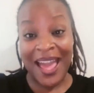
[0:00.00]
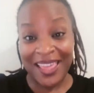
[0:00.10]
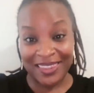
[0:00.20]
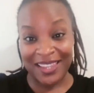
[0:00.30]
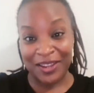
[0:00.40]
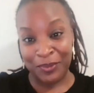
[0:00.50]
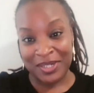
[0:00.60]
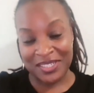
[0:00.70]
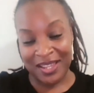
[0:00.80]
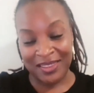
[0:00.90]
I think,
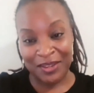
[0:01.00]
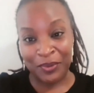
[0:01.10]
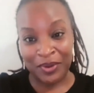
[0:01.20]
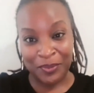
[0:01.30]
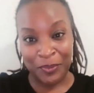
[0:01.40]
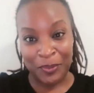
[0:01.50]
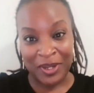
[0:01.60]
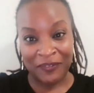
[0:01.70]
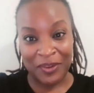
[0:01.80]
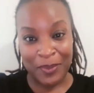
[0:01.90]
which I think will
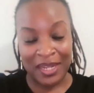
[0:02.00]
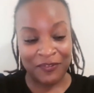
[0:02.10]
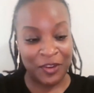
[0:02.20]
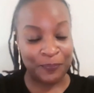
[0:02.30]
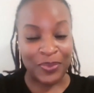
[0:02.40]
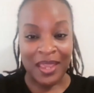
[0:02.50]
benefit many of you.